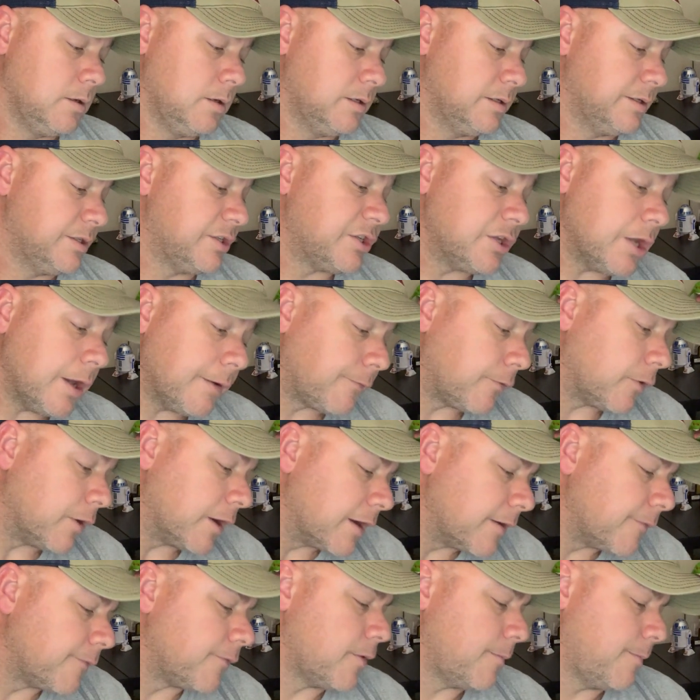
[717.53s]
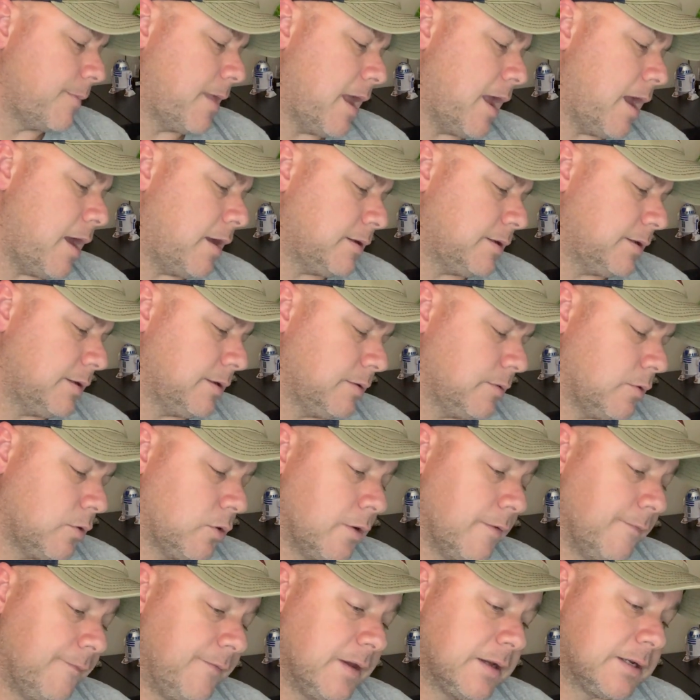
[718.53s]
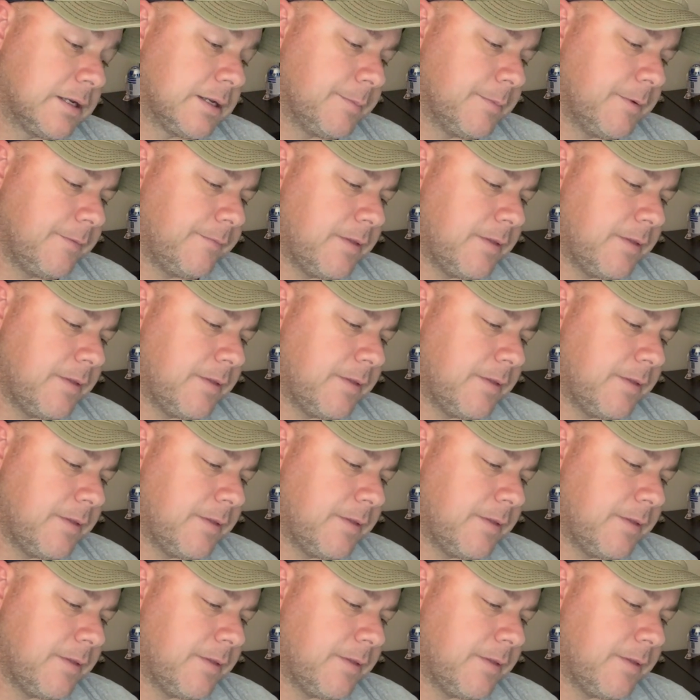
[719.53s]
suffering from that or a victim of